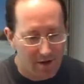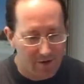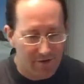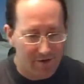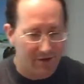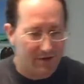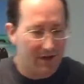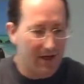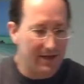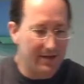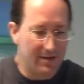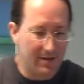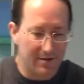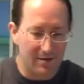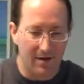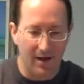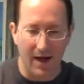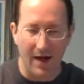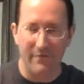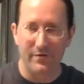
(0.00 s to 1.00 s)
This guy
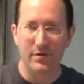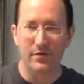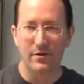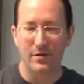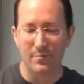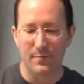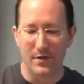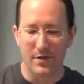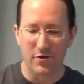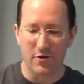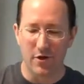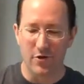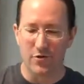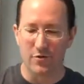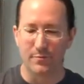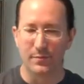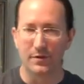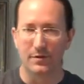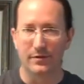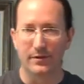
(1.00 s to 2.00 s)
doesn't have a USB
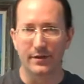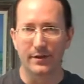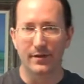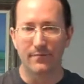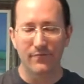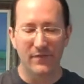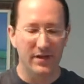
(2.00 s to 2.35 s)
charger built in.